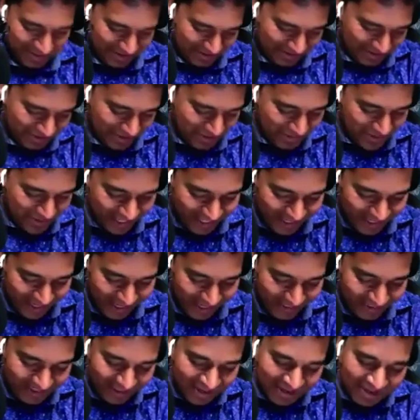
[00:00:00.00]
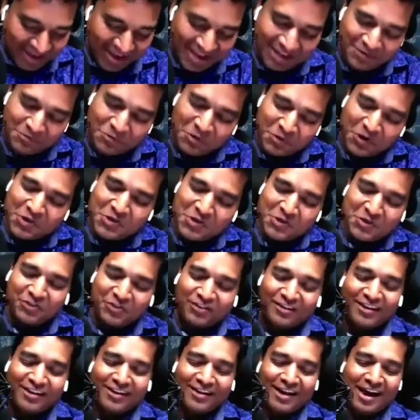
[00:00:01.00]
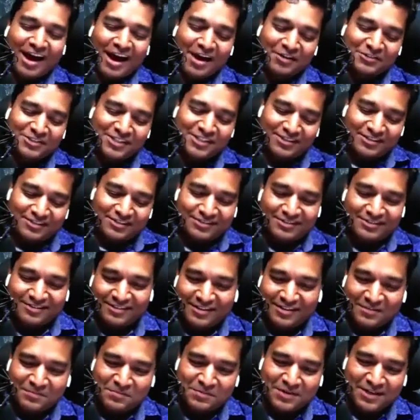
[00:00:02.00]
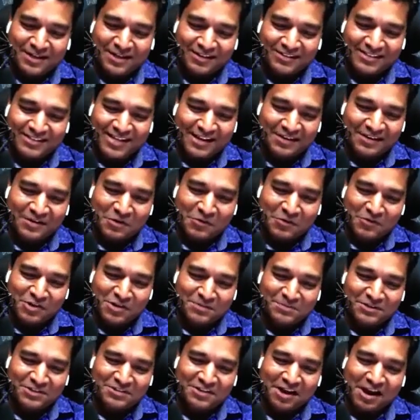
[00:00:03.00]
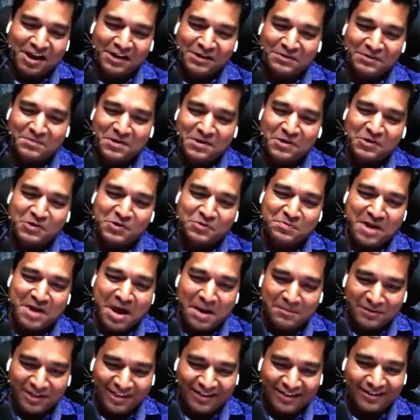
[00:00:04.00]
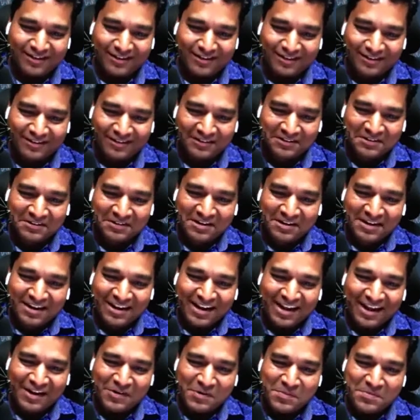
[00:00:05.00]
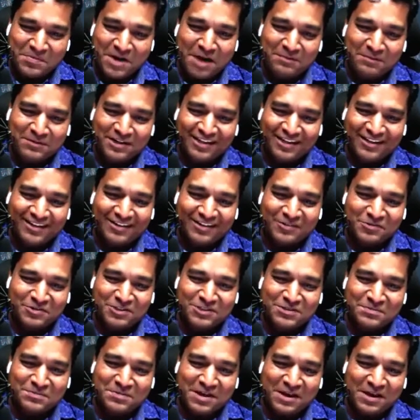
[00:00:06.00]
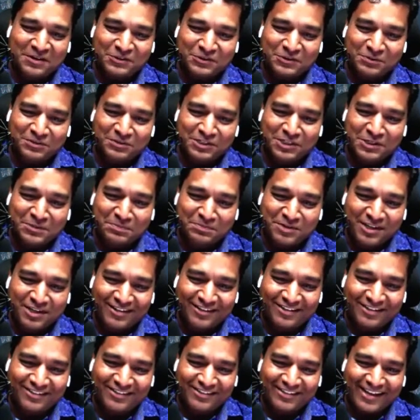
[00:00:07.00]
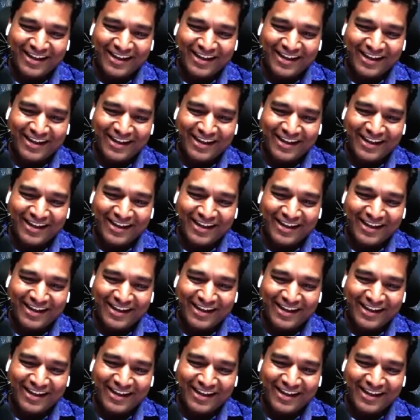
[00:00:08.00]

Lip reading: Oh my God. And what do you think, how's this, because I know we have been talking about Obamacare, and Obamacare was about to be repealed.